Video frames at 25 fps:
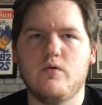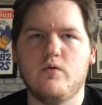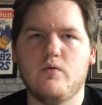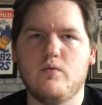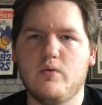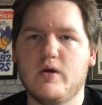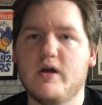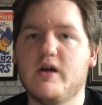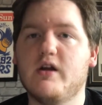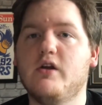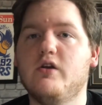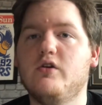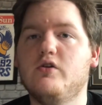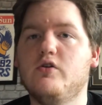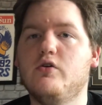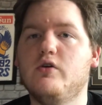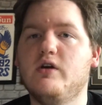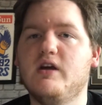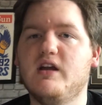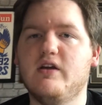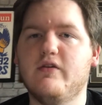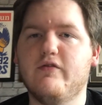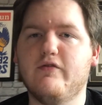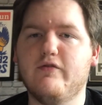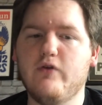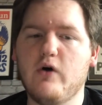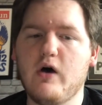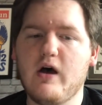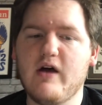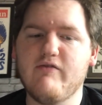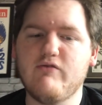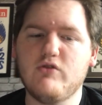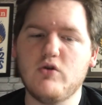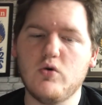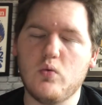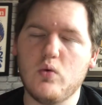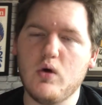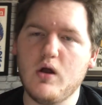we're going to do it in a
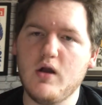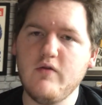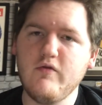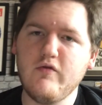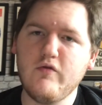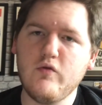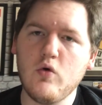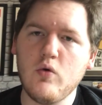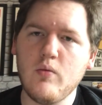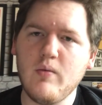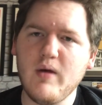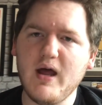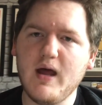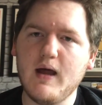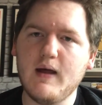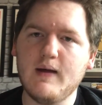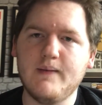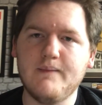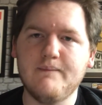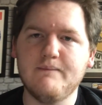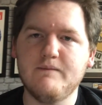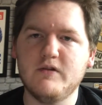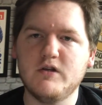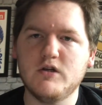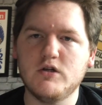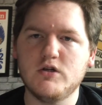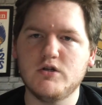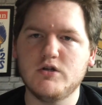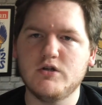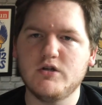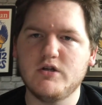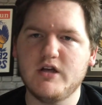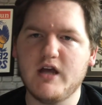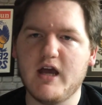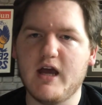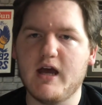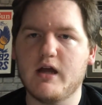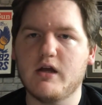5-to-1 format.
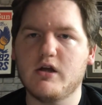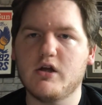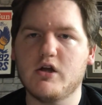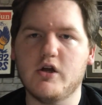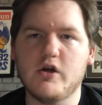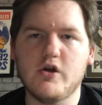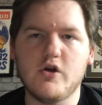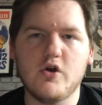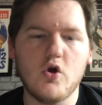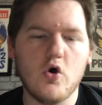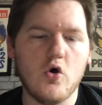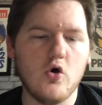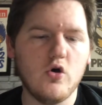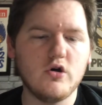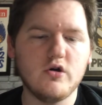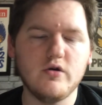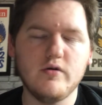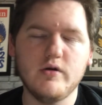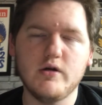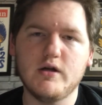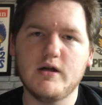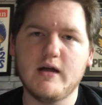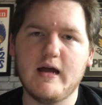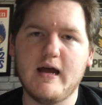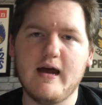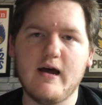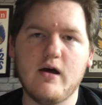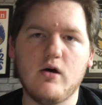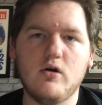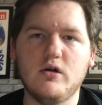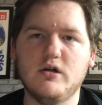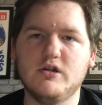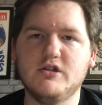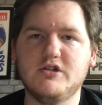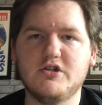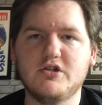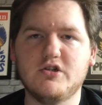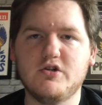Yeah, going to knock it out
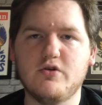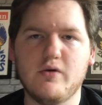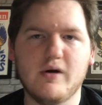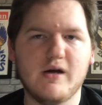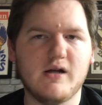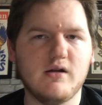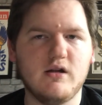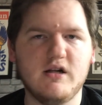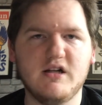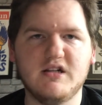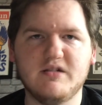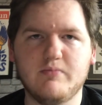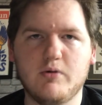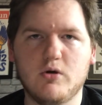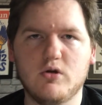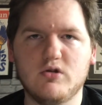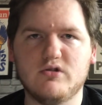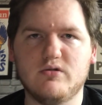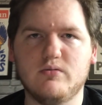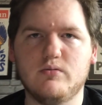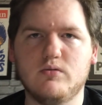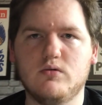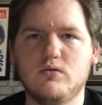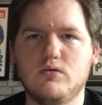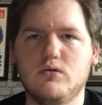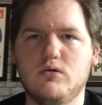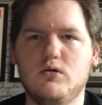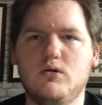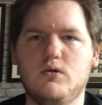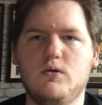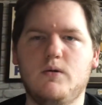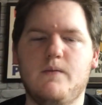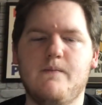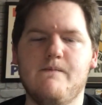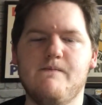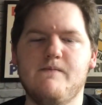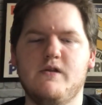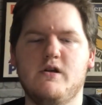as quickly as possible.
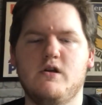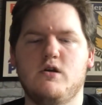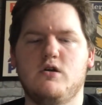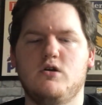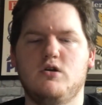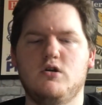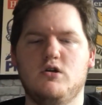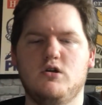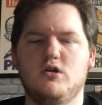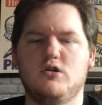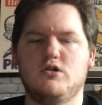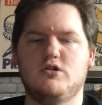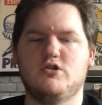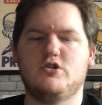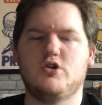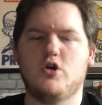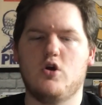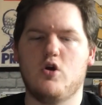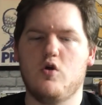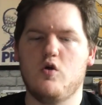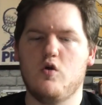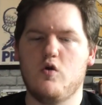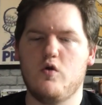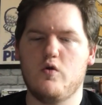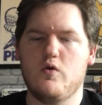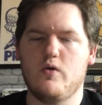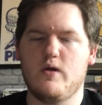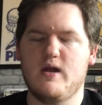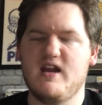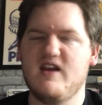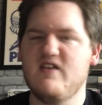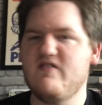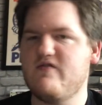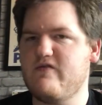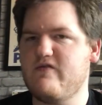So in